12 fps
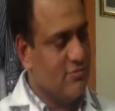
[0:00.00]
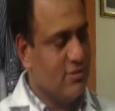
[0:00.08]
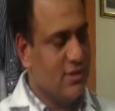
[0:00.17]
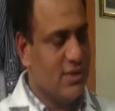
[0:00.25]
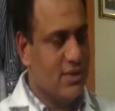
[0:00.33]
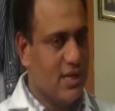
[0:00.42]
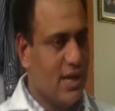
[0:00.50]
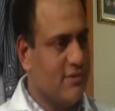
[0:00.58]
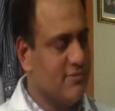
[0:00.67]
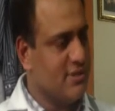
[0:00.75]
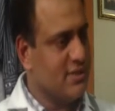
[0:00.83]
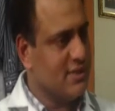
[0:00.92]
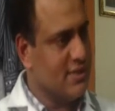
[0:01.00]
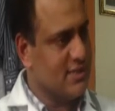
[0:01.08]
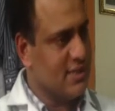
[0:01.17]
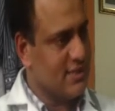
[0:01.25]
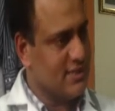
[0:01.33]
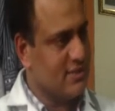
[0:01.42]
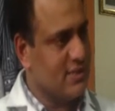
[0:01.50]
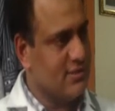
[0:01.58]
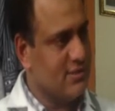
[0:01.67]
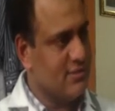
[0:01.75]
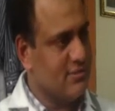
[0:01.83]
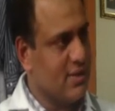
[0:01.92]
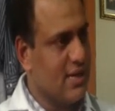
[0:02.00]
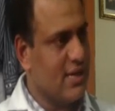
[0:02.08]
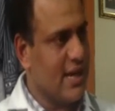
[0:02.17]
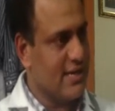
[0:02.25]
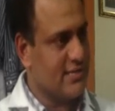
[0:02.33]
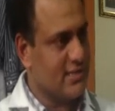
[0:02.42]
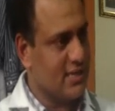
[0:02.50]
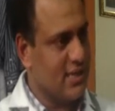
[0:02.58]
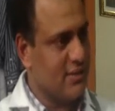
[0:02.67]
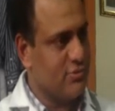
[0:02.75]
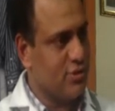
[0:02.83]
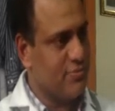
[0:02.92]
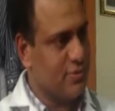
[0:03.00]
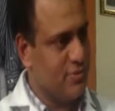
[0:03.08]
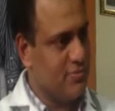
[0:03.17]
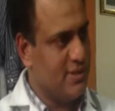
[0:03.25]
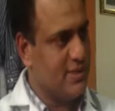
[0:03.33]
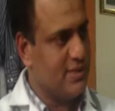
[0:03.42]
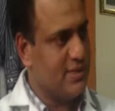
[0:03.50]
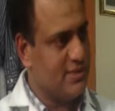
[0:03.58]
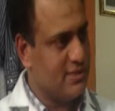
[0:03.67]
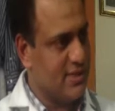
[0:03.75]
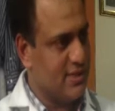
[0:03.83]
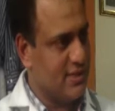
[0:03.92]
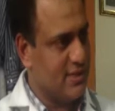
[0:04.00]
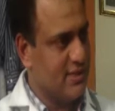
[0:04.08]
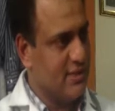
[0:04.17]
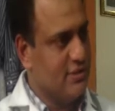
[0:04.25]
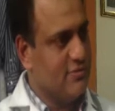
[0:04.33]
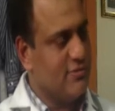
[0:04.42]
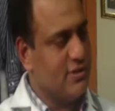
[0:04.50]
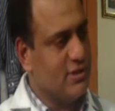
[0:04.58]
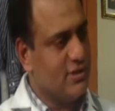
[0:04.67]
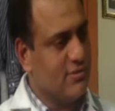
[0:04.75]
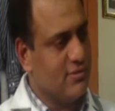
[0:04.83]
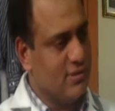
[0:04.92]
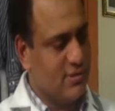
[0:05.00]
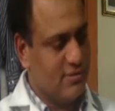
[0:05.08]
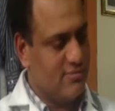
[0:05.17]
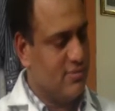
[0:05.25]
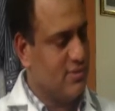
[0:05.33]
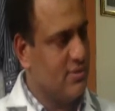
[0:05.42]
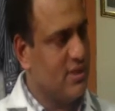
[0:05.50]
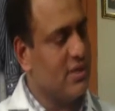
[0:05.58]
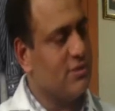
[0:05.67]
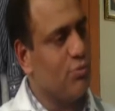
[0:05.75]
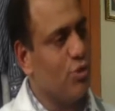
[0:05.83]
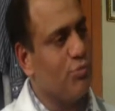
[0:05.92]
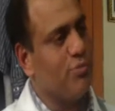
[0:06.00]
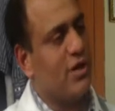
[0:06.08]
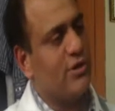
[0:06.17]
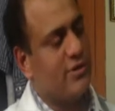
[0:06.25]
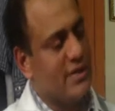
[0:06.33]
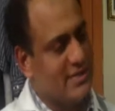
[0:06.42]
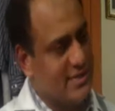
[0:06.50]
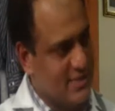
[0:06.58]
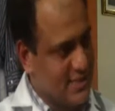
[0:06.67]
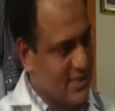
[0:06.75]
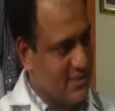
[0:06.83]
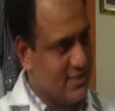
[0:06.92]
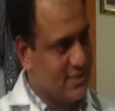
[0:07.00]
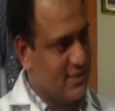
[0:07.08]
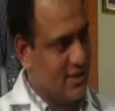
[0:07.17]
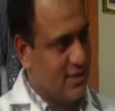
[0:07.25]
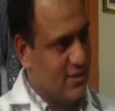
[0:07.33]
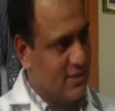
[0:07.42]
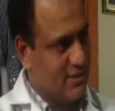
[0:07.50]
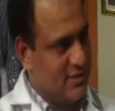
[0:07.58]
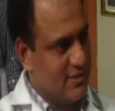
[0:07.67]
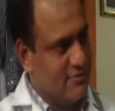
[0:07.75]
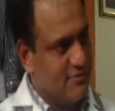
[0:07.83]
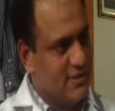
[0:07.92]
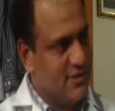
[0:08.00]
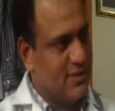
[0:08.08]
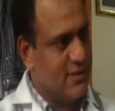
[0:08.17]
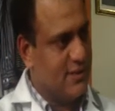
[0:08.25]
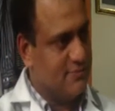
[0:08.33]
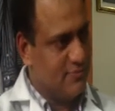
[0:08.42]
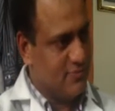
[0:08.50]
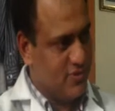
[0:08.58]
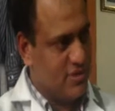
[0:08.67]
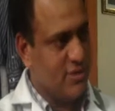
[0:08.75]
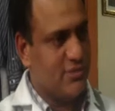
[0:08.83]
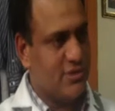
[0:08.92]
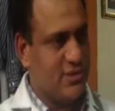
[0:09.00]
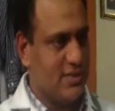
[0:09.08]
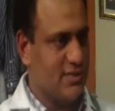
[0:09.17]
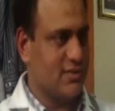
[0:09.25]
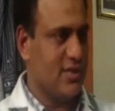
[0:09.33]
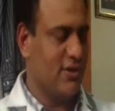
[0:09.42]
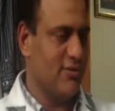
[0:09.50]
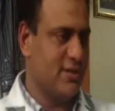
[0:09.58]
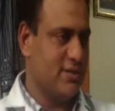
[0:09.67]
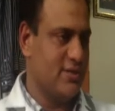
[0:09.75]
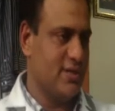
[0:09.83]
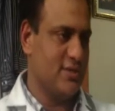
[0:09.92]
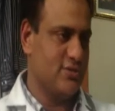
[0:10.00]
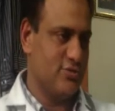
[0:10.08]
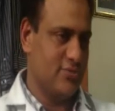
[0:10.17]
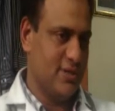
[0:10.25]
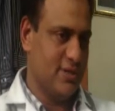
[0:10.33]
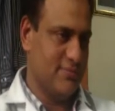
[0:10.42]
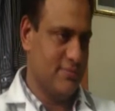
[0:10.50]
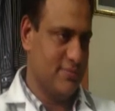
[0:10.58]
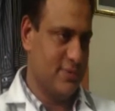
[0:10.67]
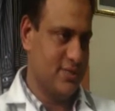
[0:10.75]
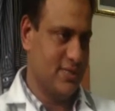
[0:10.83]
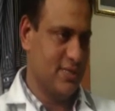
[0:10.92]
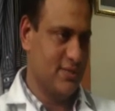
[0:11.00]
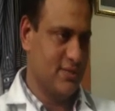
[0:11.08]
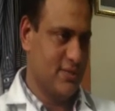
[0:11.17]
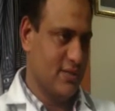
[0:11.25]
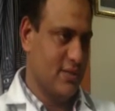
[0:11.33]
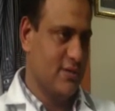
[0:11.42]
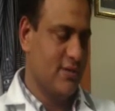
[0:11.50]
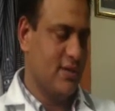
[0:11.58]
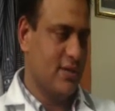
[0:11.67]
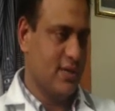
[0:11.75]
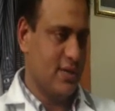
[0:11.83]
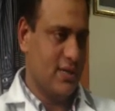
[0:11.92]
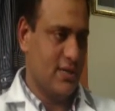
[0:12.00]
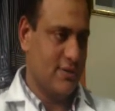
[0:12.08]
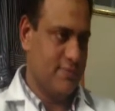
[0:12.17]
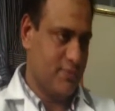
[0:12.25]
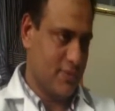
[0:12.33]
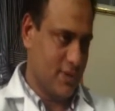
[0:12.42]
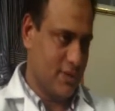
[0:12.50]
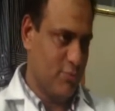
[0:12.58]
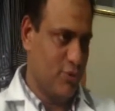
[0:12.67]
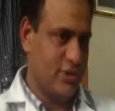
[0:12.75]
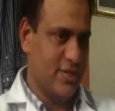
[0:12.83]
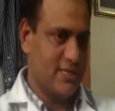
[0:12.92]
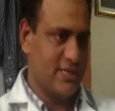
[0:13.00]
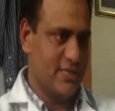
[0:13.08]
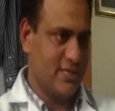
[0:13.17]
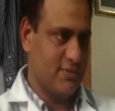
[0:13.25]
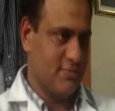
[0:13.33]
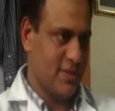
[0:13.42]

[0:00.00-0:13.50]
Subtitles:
We have certain tests like X-ray of the spirometry is there. There is bone marrow density test is done with the machines nowadays. There are so many machines, and the bone density is